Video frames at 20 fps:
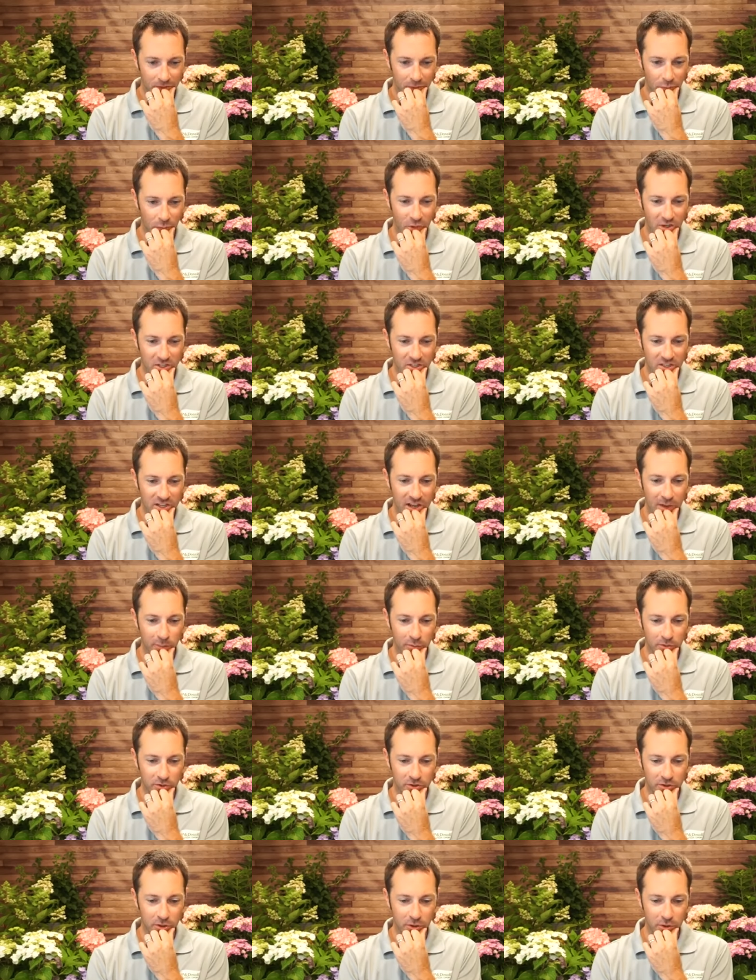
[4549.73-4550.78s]
which type
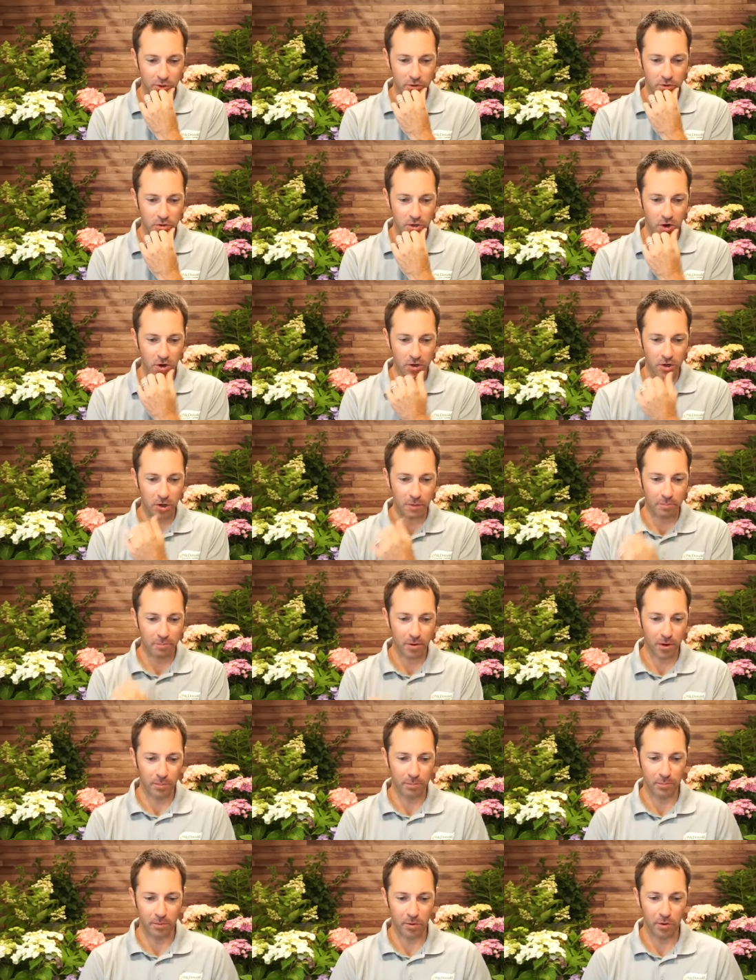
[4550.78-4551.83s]
will turn dark
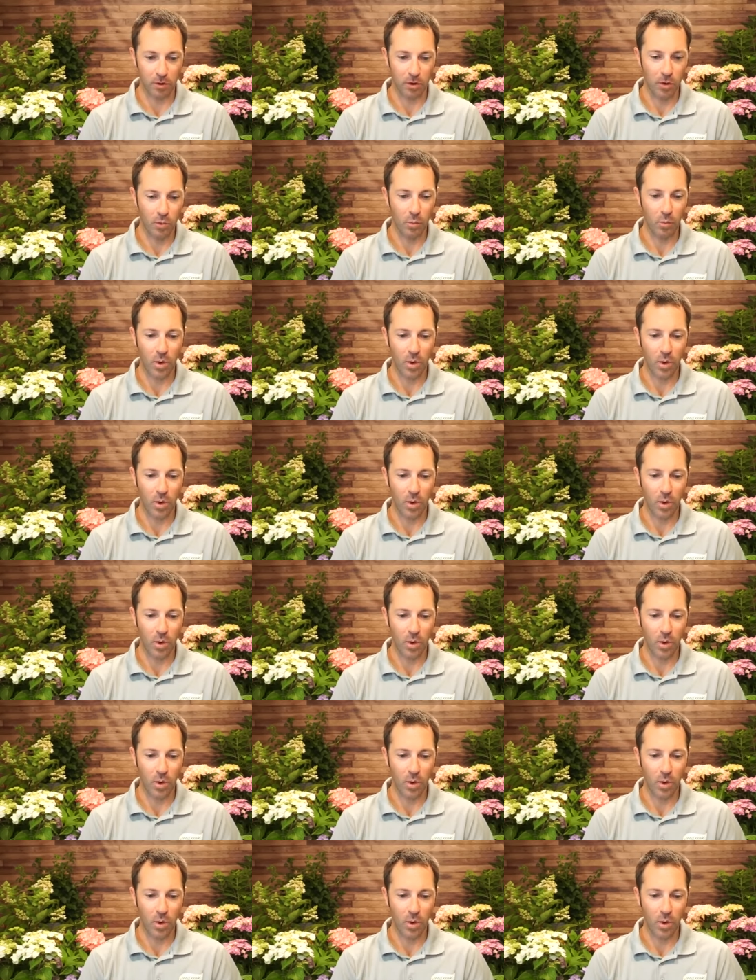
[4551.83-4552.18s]
purple?